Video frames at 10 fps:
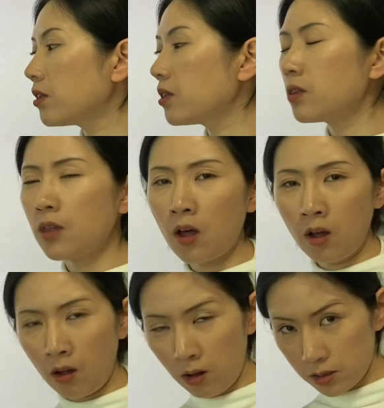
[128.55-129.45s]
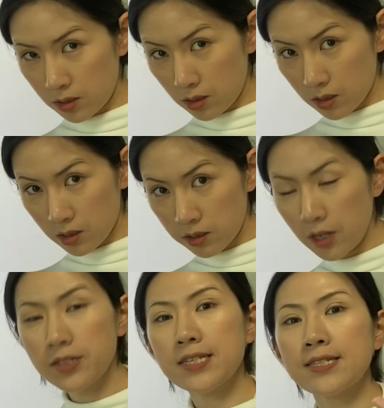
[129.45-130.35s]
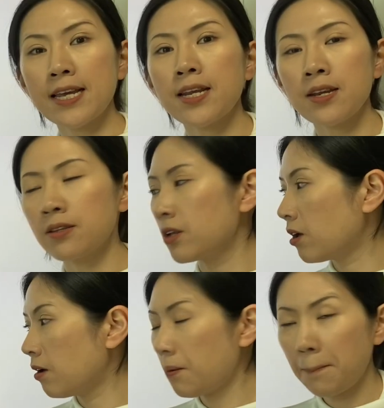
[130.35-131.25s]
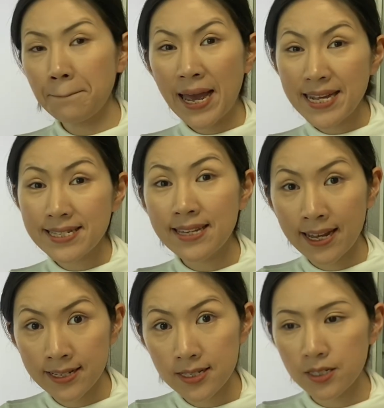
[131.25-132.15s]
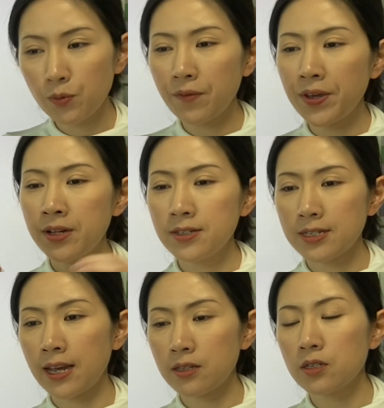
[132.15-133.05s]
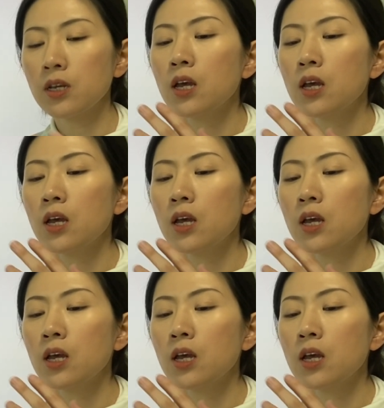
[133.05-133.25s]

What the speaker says: the clause is stated in the past tense reveals that